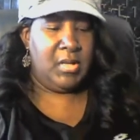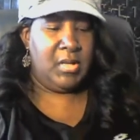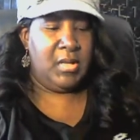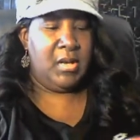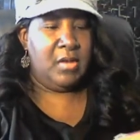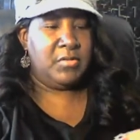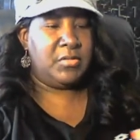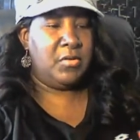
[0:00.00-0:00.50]
And
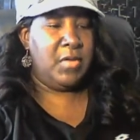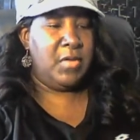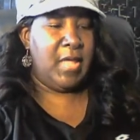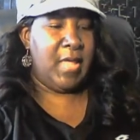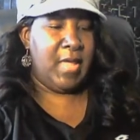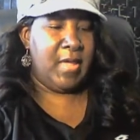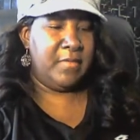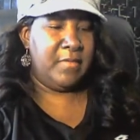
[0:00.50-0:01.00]
also
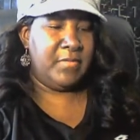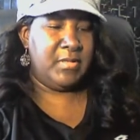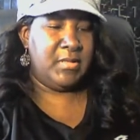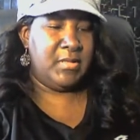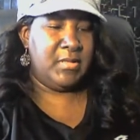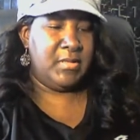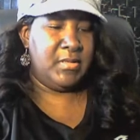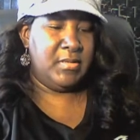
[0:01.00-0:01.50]
have
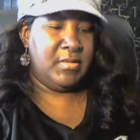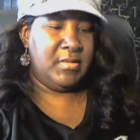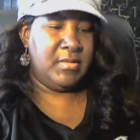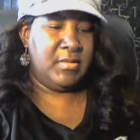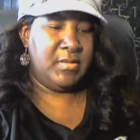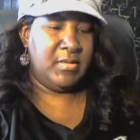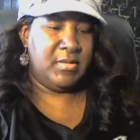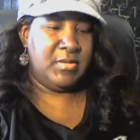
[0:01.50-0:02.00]
the
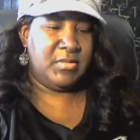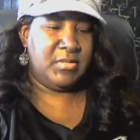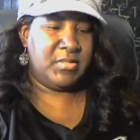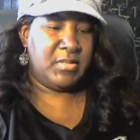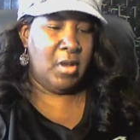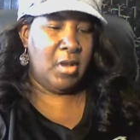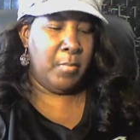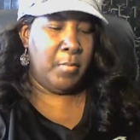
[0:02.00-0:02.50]

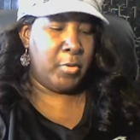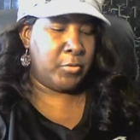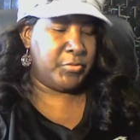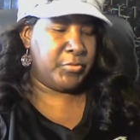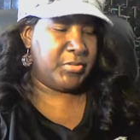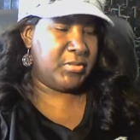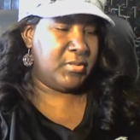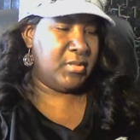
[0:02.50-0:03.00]

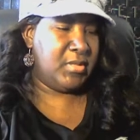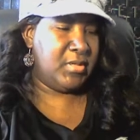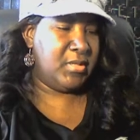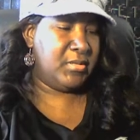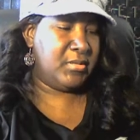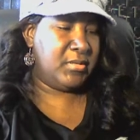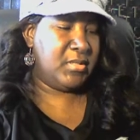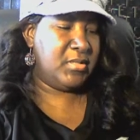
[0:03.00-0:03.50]
stoppers, And
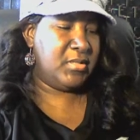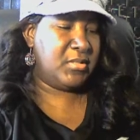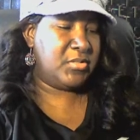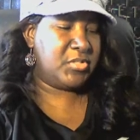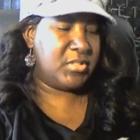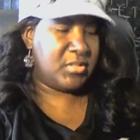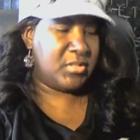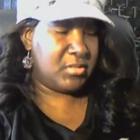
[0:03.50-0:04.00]
these are
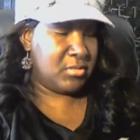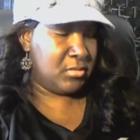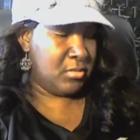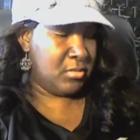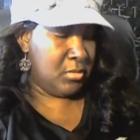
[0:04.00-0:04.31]
the,